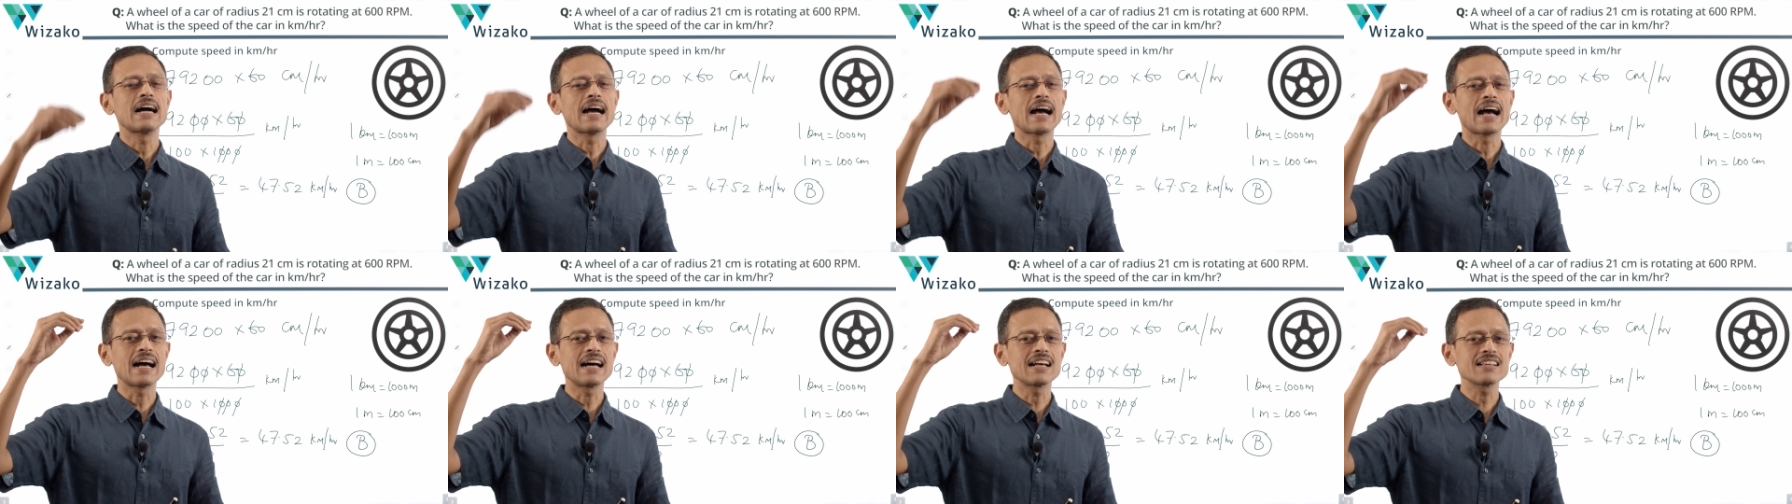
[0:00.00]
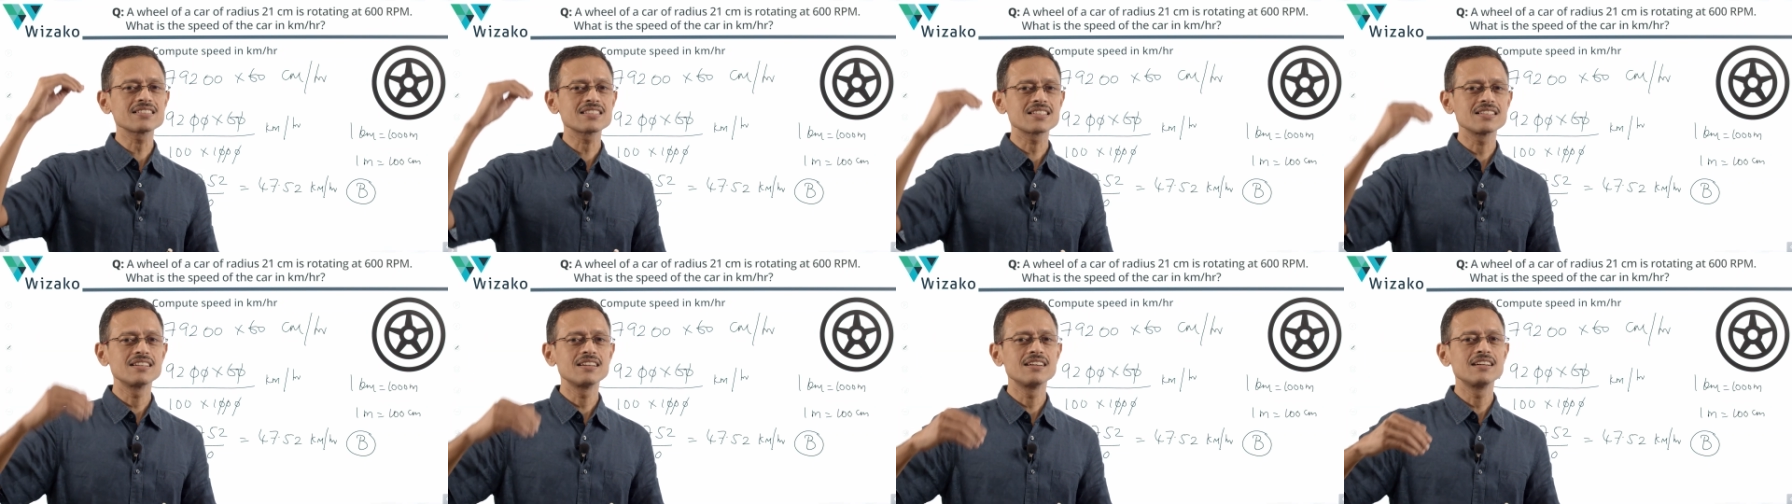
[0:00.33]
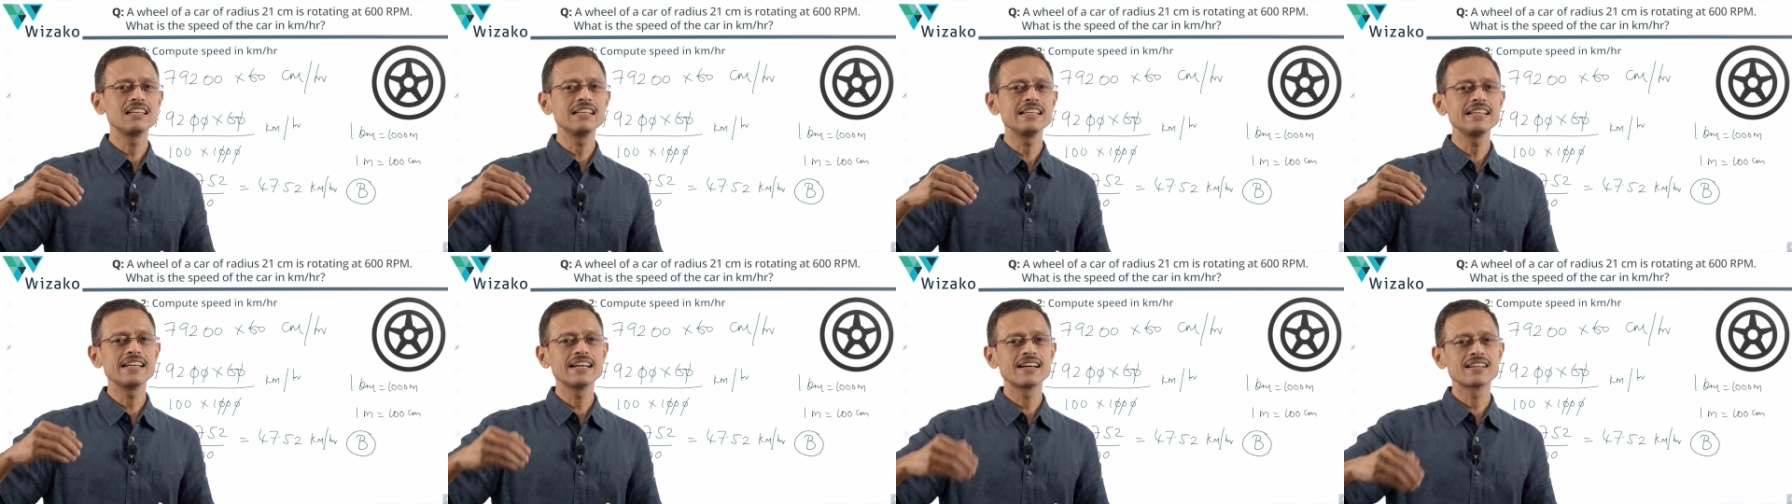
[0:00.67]
as
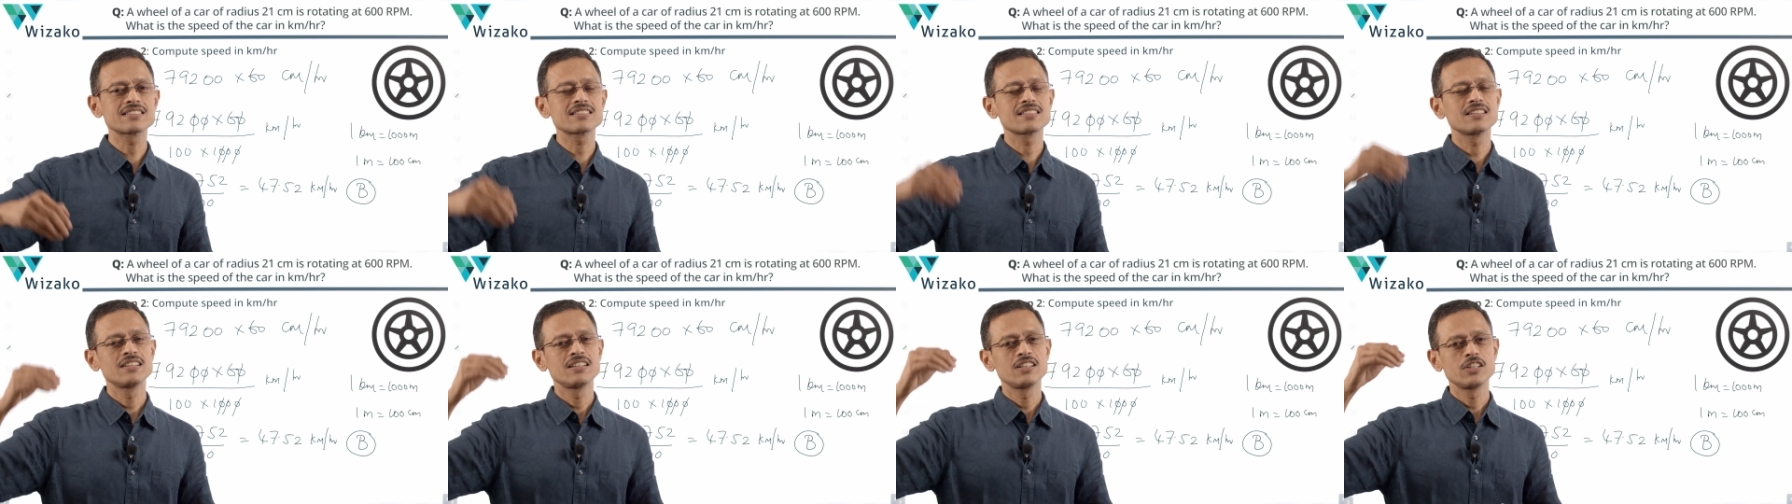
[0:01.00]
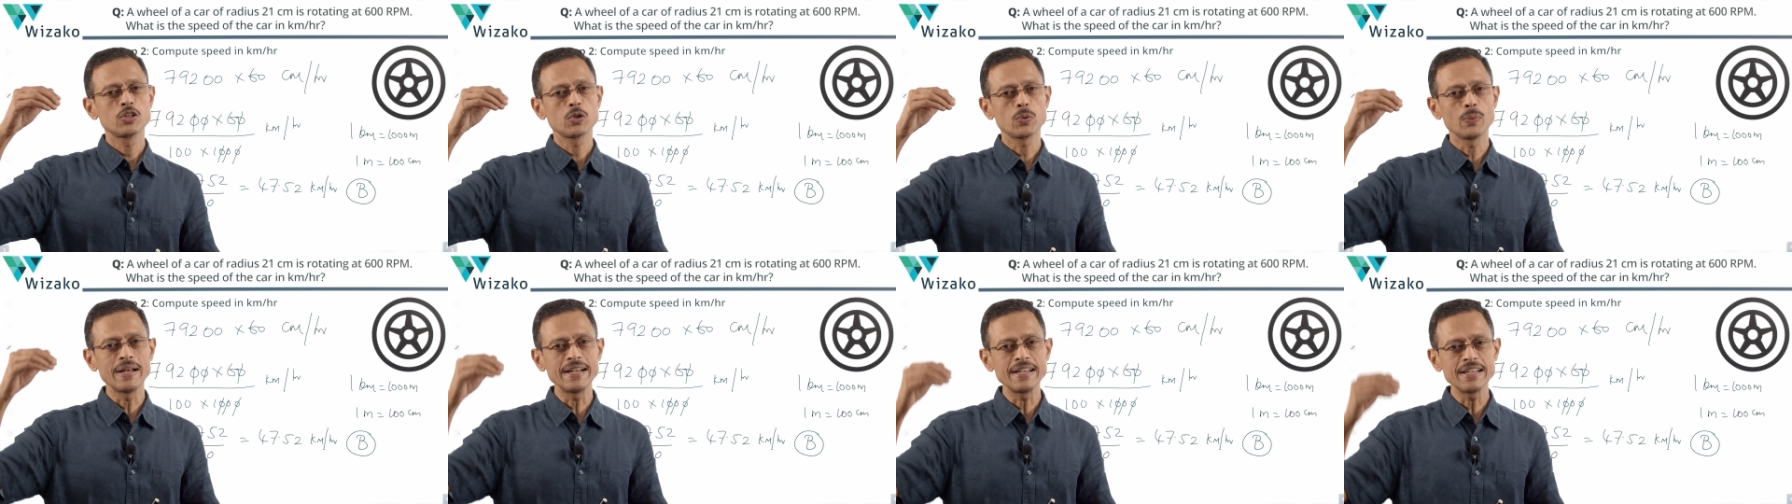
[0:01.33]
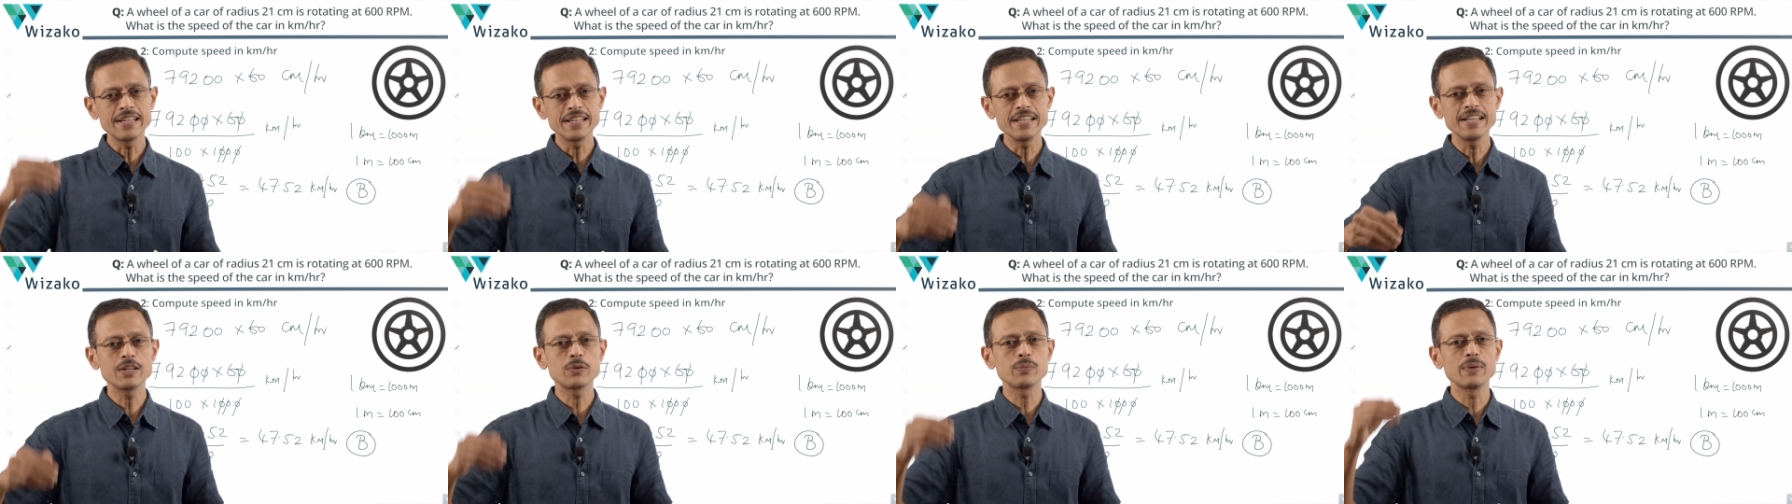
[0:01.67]
early as
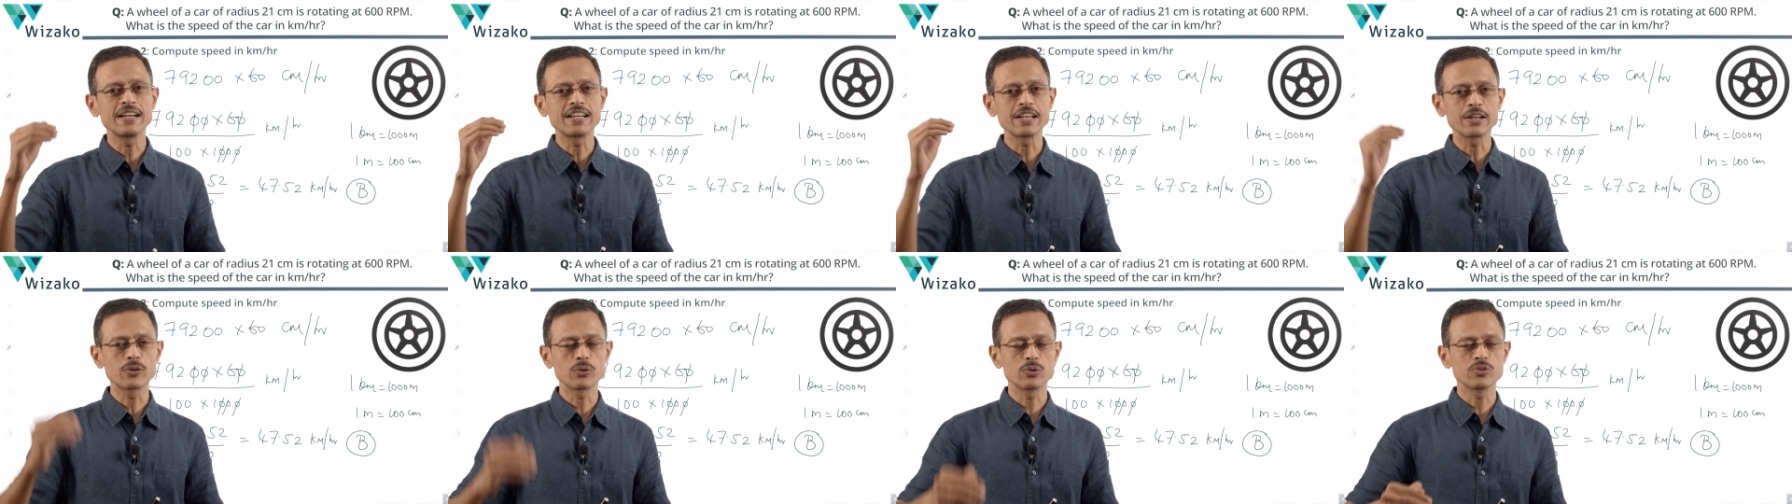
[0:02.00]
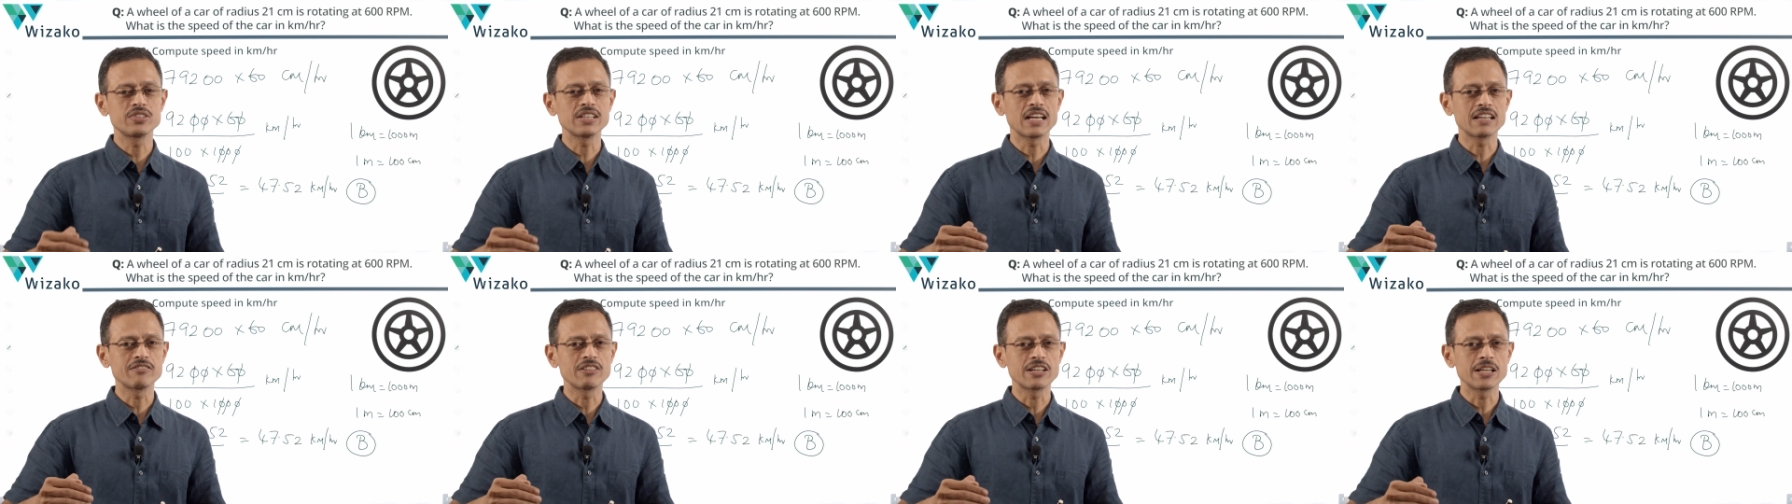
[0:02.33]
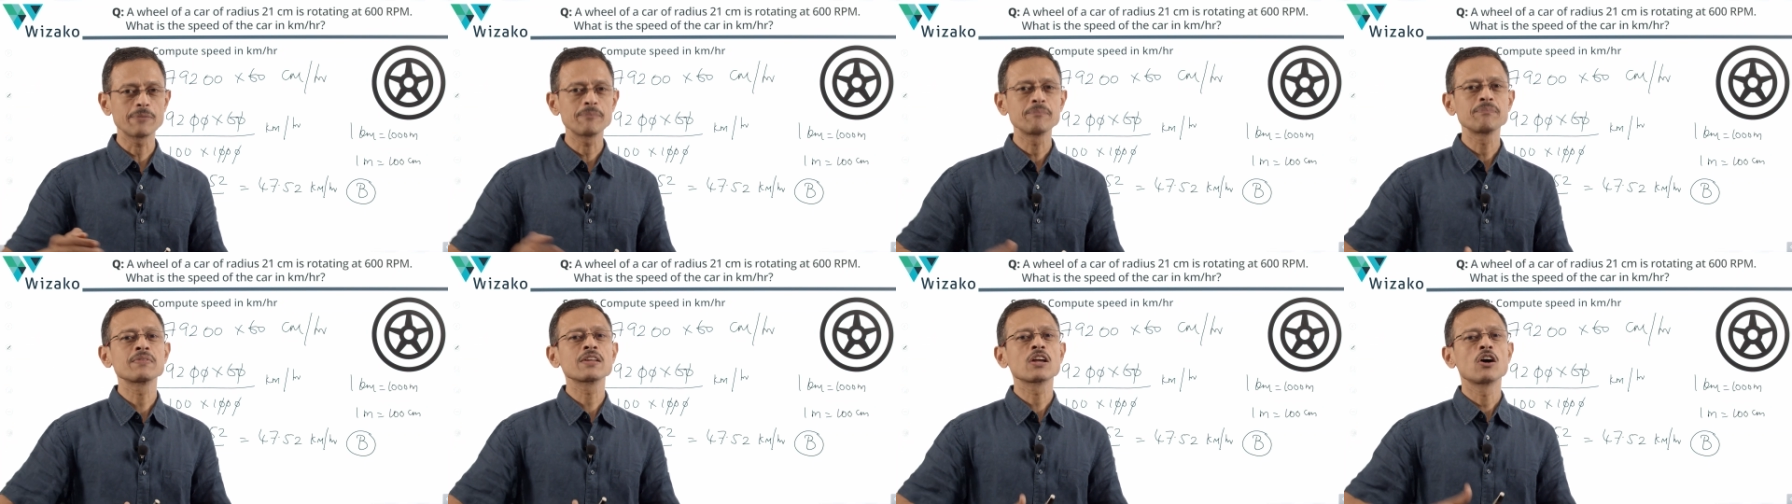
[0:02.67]
2022 January,